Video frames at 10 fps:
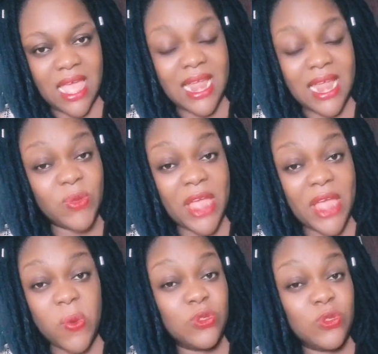That's why I
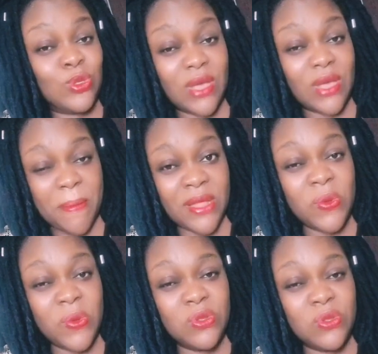don't want to talk about, I
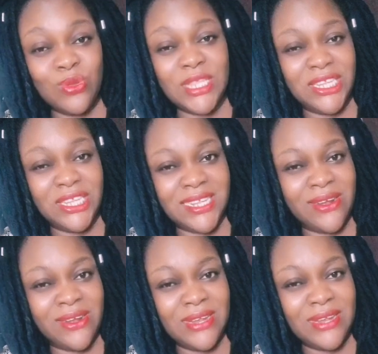don't want to teach
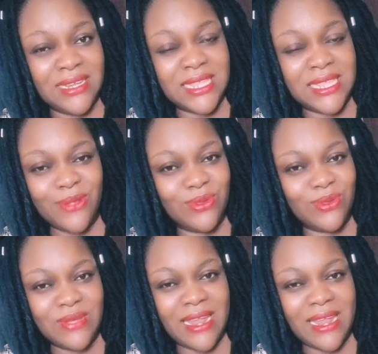ladies how to
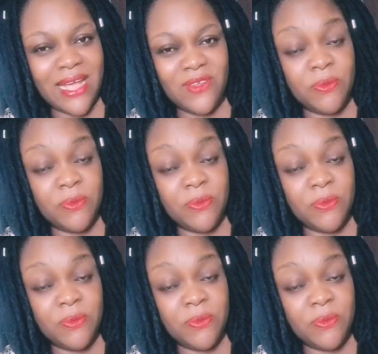do that kind of thing.